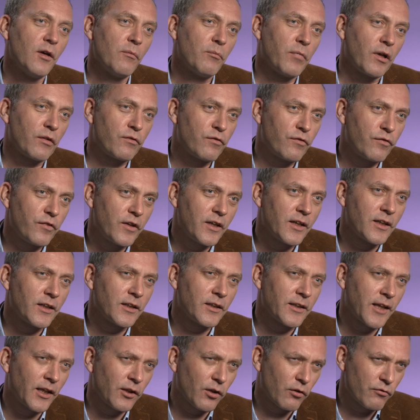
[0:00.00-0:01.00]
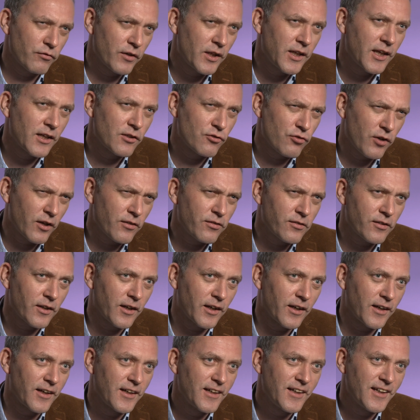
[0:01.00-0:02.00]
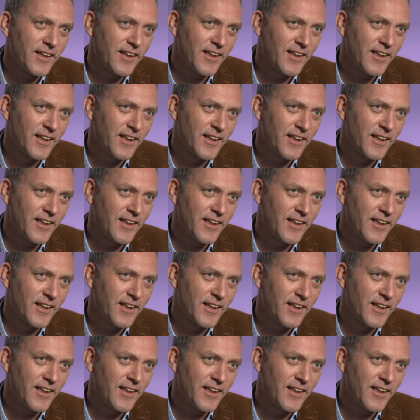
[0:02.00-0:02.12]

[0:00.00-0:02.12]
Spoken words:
but feel they're not really addressing